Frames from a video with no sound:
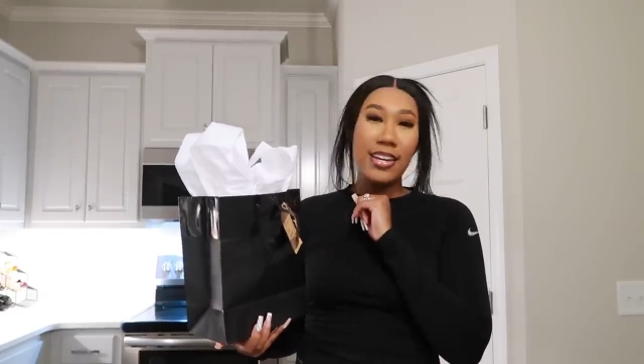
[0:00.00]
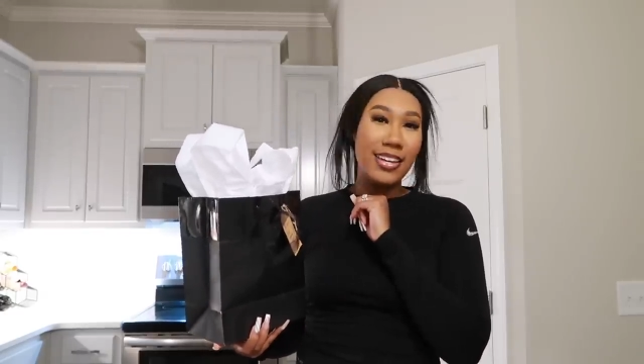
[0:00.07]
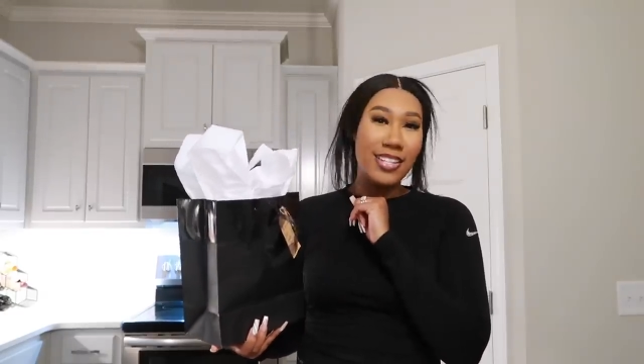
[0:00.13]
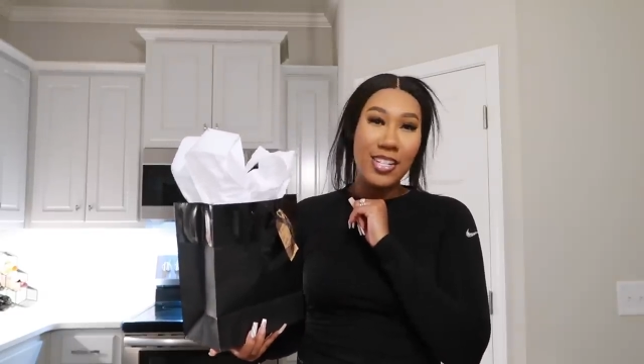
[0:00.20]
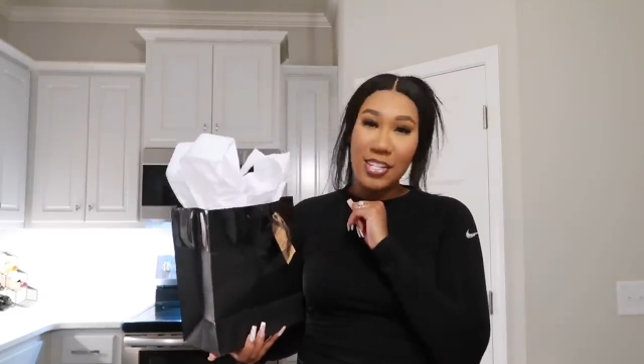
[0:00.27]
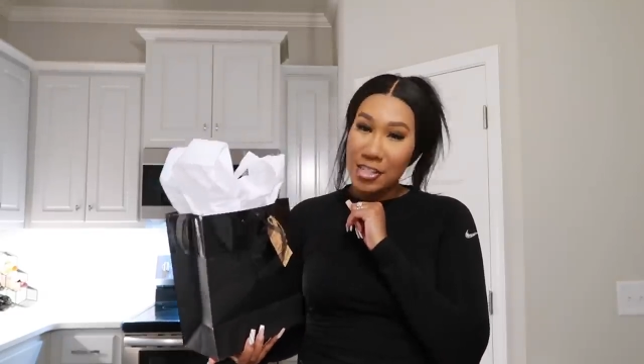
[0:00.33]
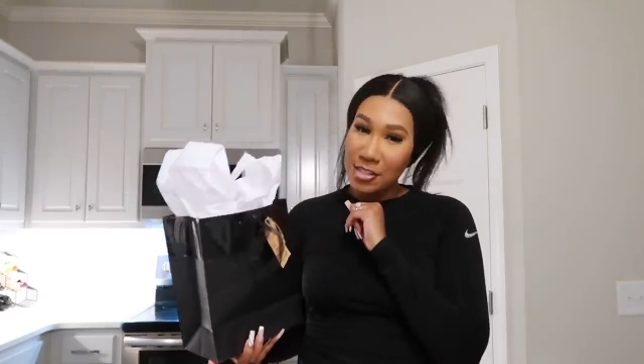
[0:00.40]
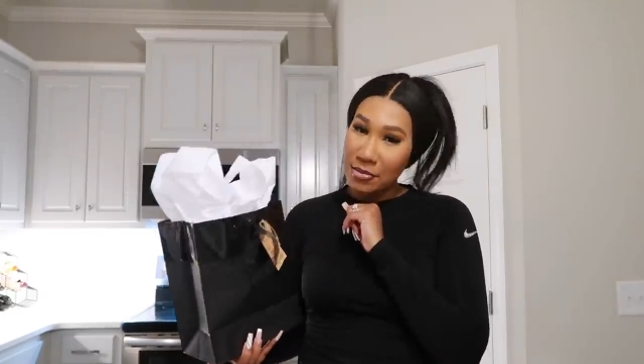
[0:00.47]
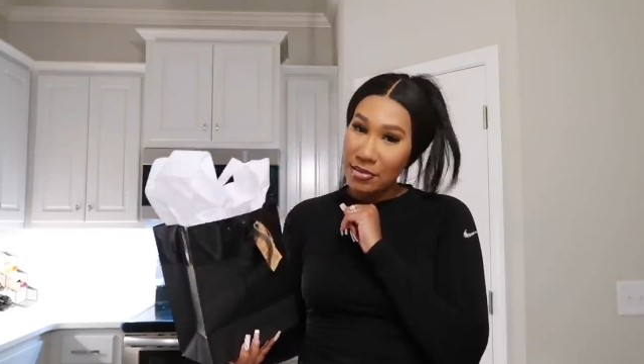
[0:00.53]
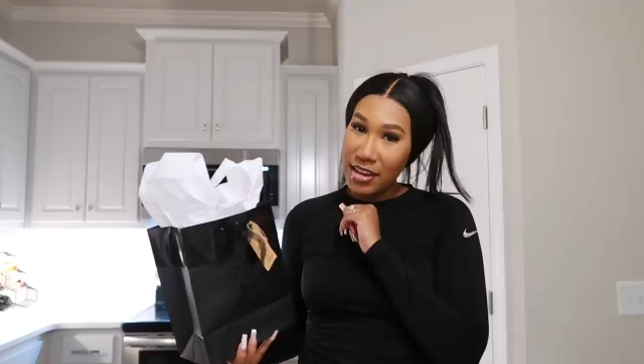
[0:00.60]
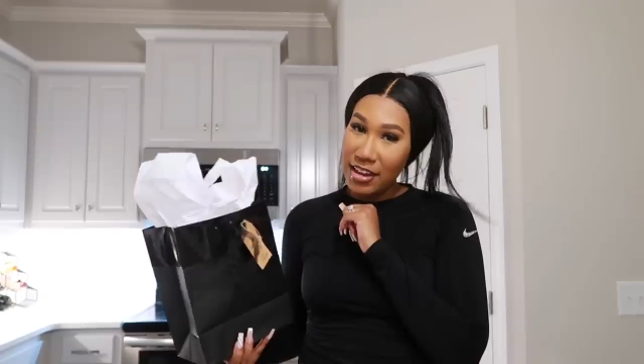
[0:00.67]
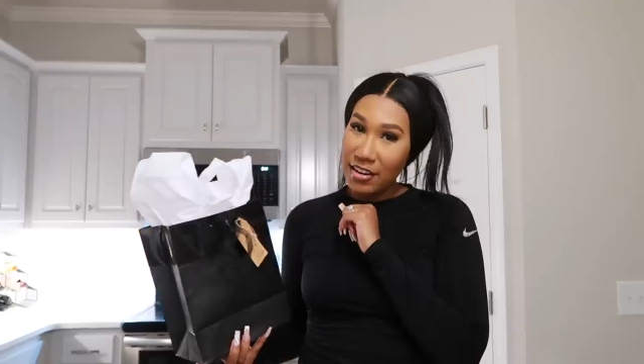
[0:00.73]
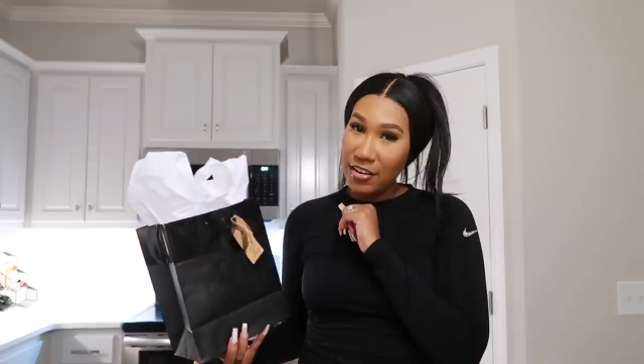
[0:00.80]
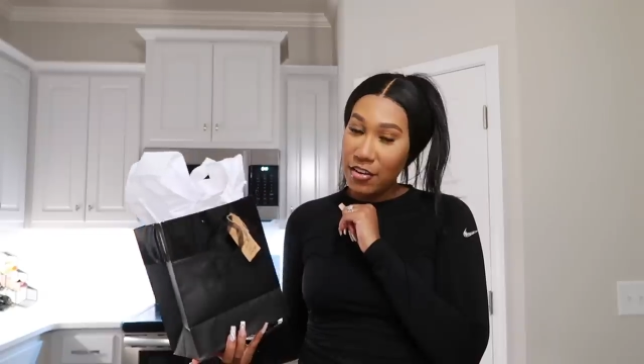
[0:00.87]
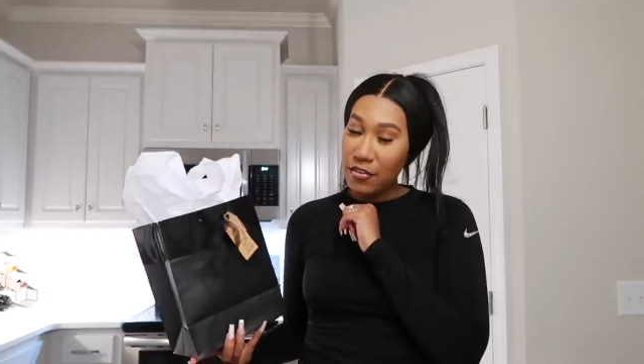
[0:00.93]
Is it too
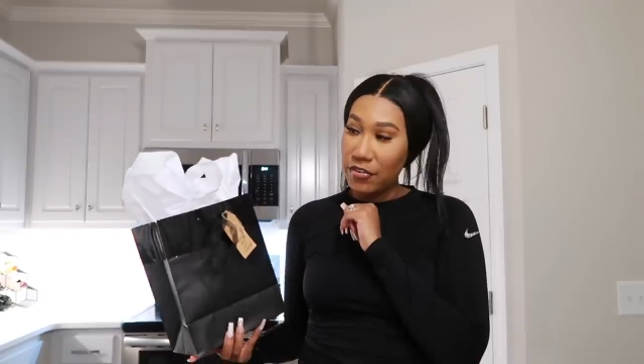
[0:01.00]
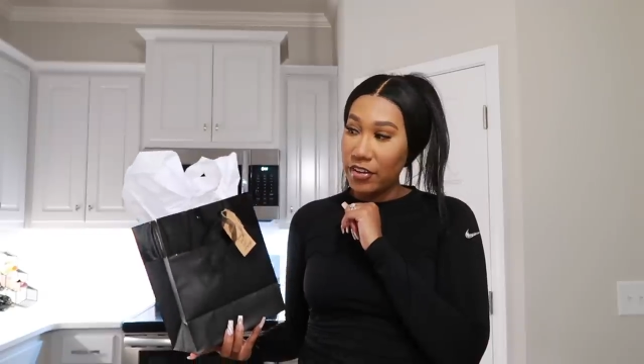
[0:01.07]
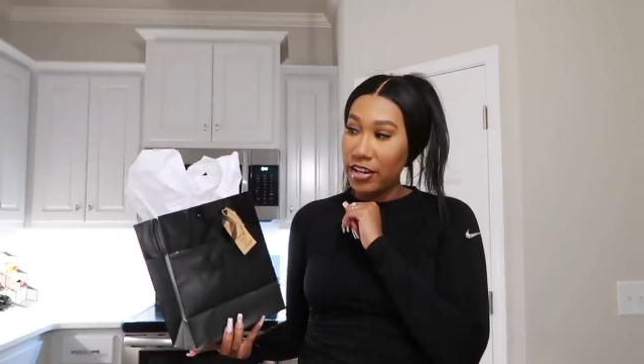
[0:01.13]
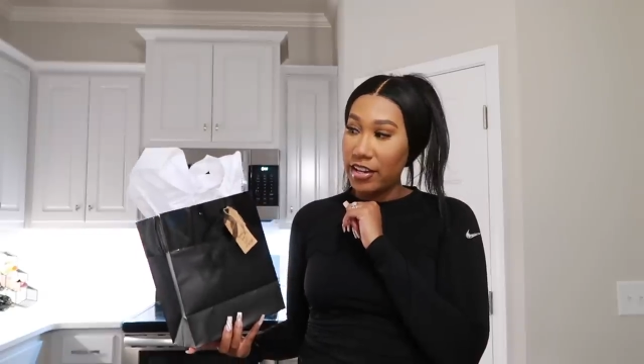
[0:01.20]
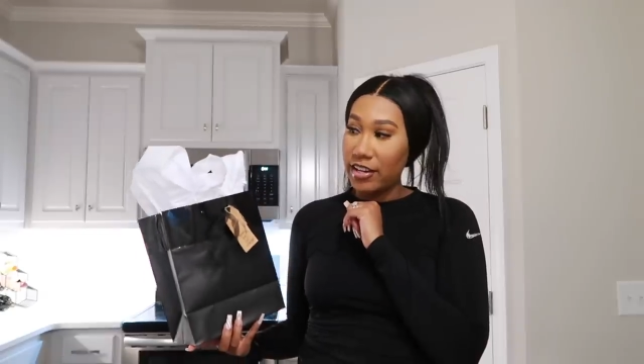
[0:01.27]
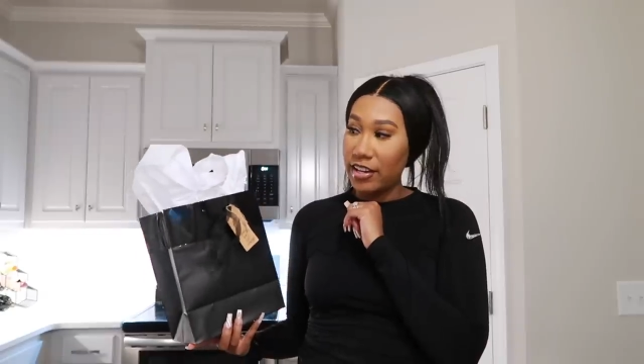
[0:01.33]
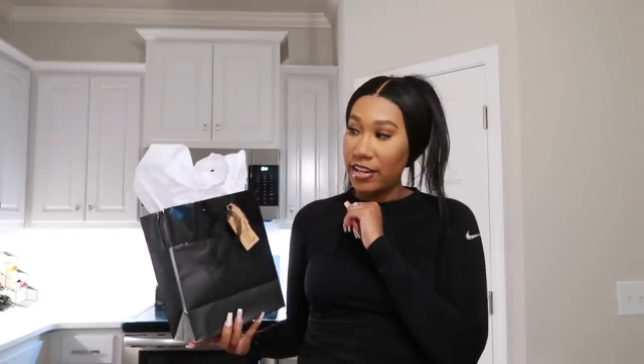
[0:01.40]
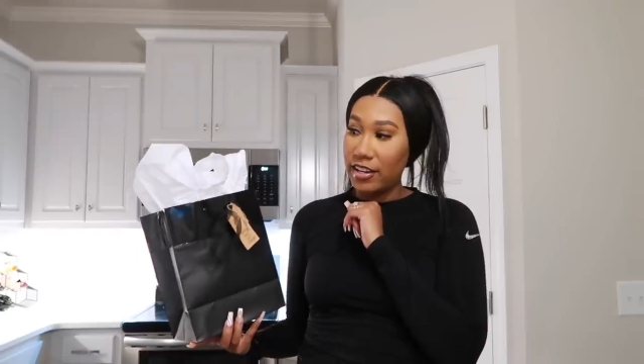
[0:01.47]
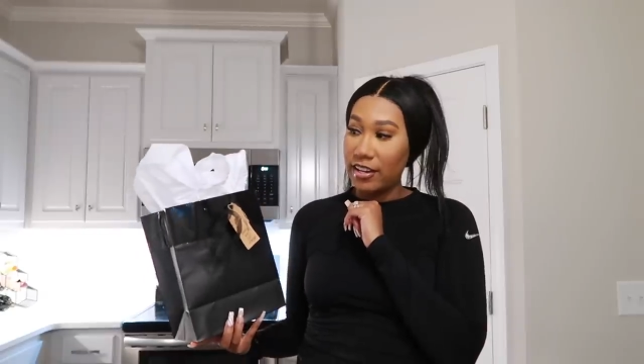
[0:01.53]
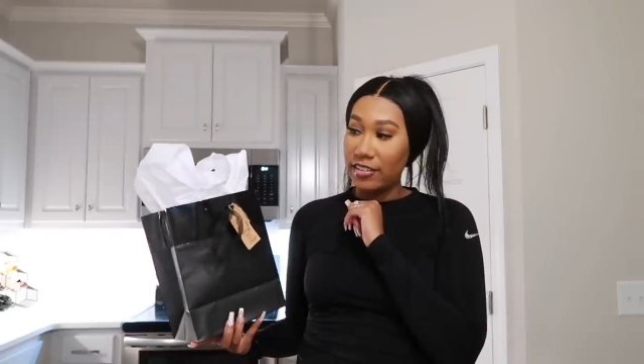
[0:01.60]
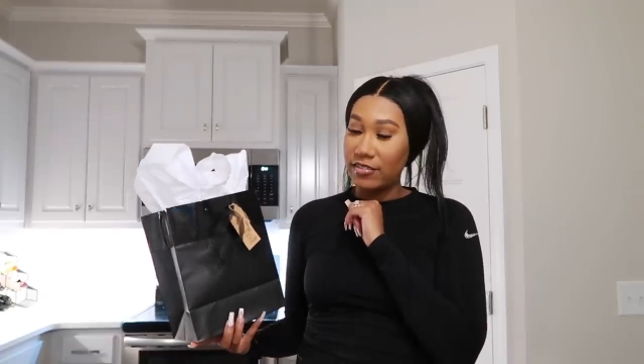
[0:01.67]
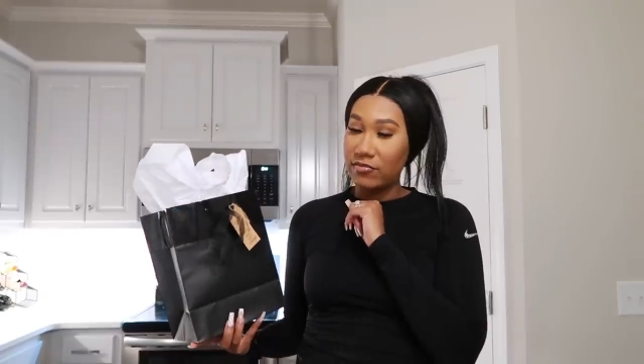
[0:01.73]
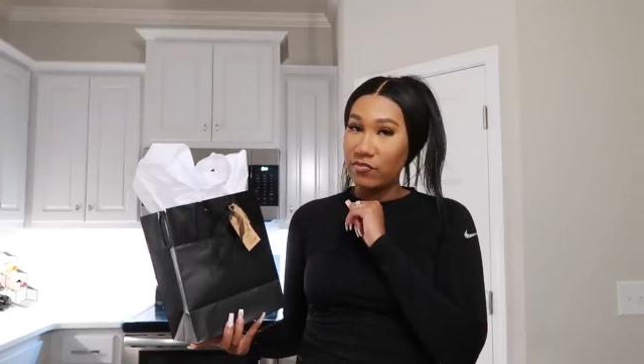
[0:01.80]
late to go find that?